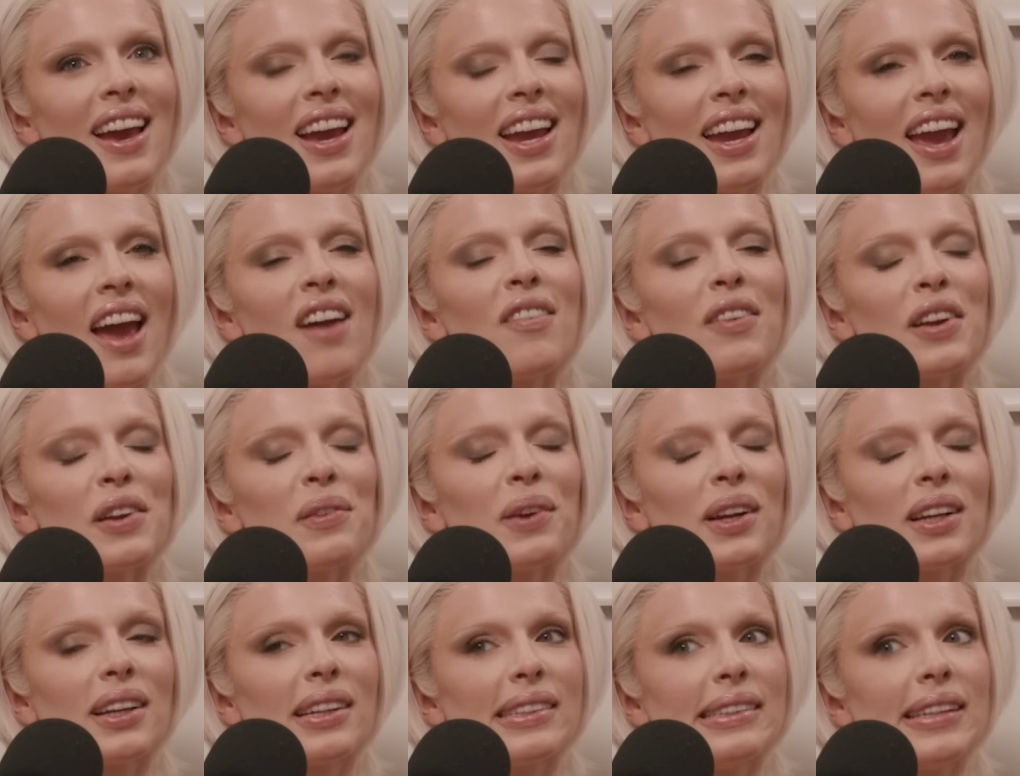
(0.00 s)

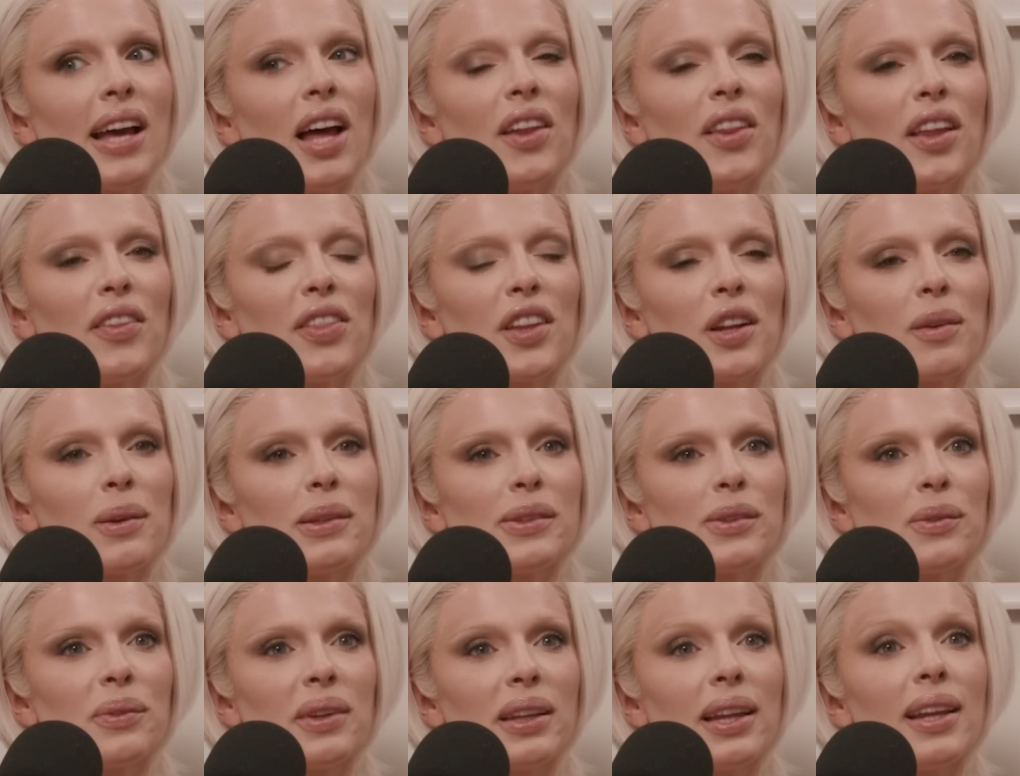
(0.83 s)
everyone could tell that there was
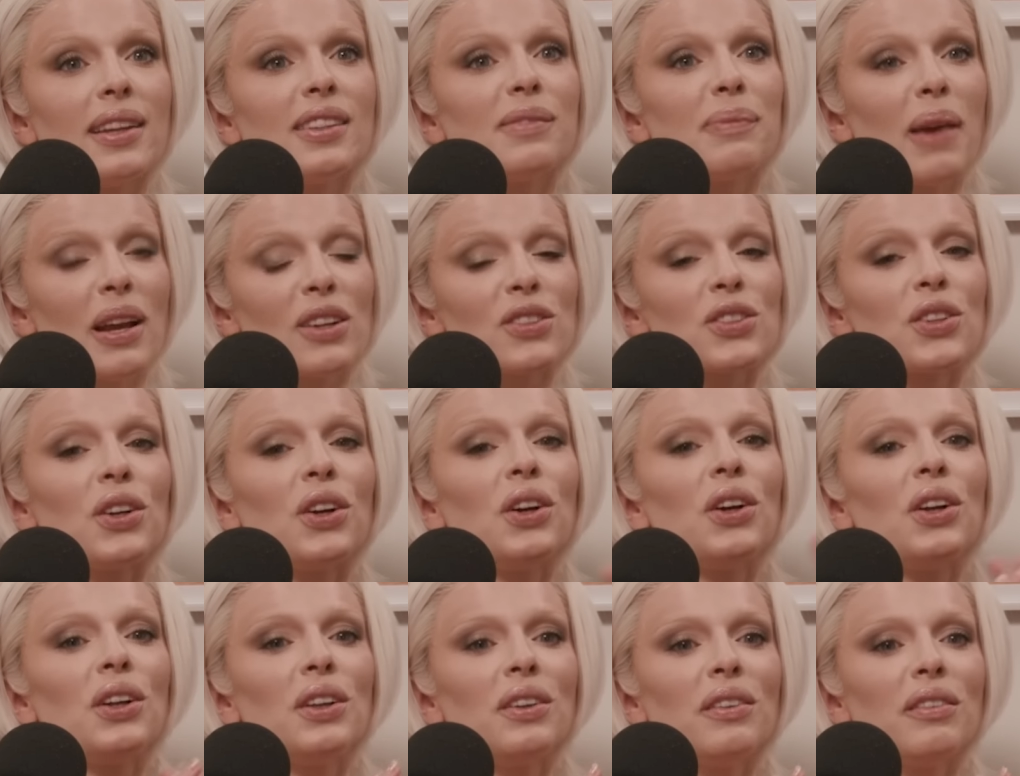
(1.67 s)
a really
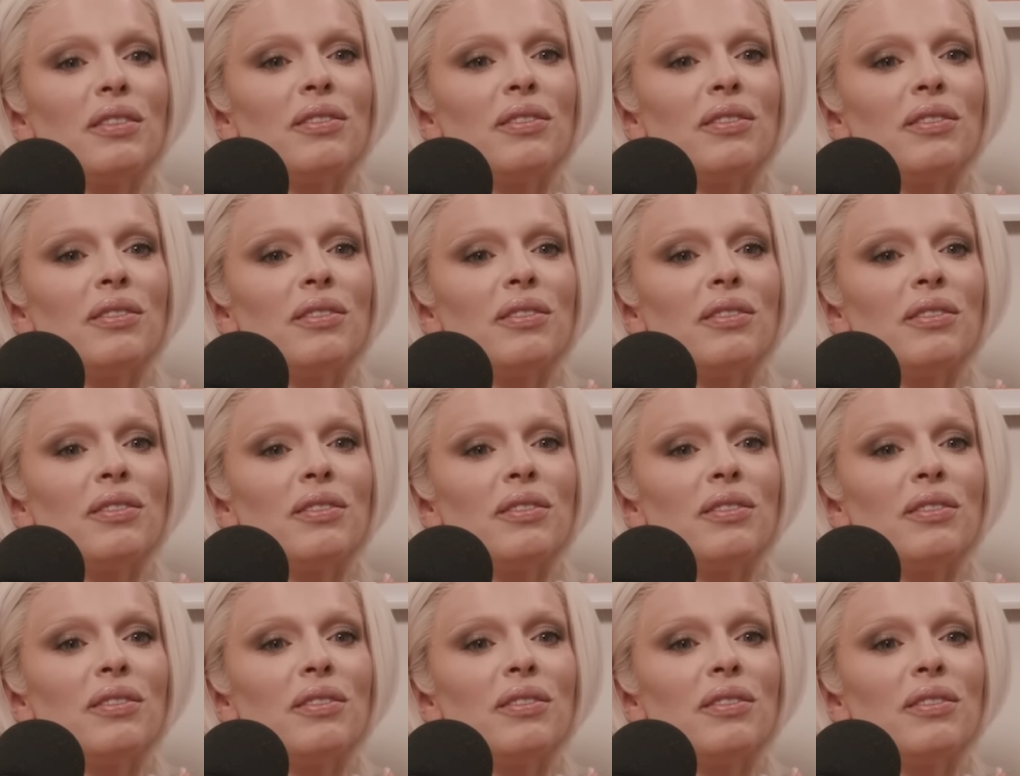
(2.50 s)
special